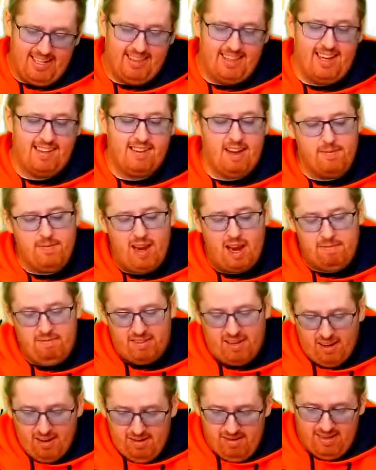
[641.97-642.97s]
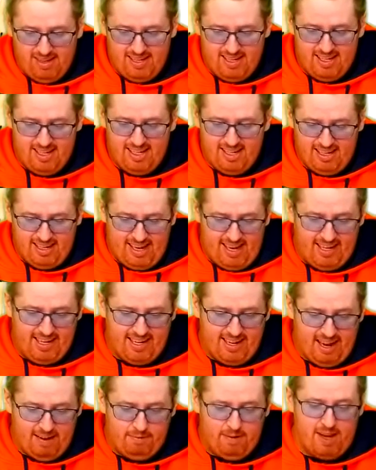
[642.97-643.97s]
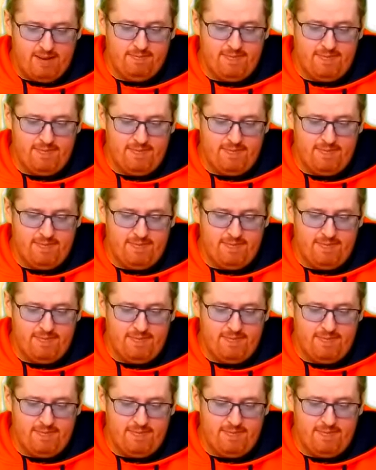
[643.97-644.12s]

They sometimes do. I cannot wipe